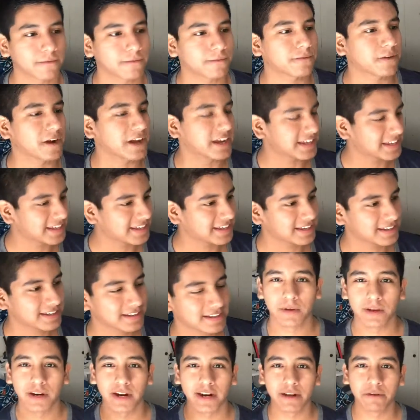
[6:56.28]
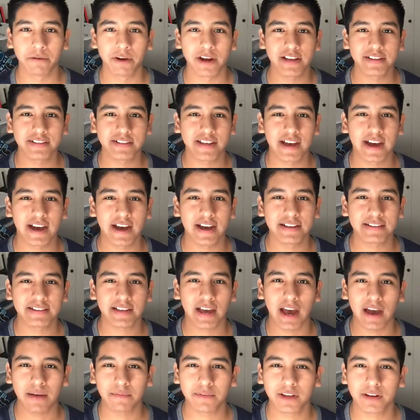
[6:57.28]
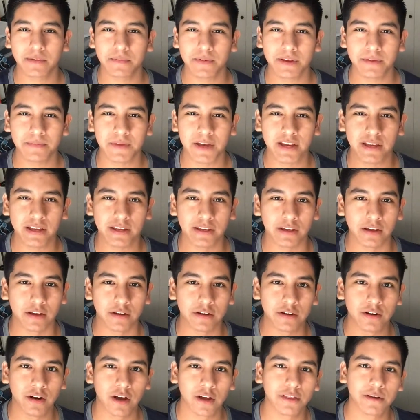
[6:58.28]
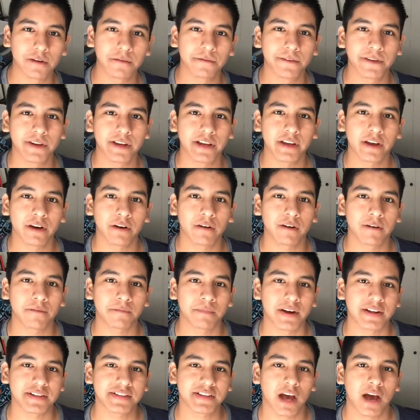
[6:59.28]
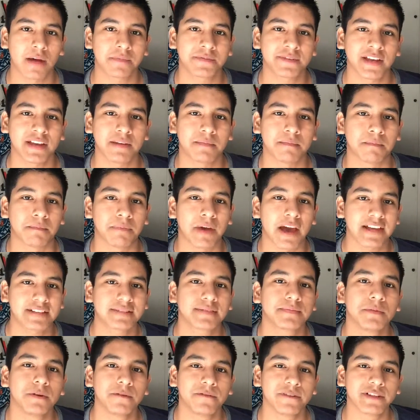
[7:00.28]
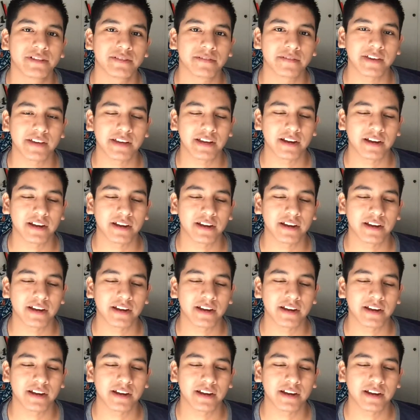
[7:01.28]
Freak. But anyways, guys, I'm gonna be making another video of my top 10 best movies of the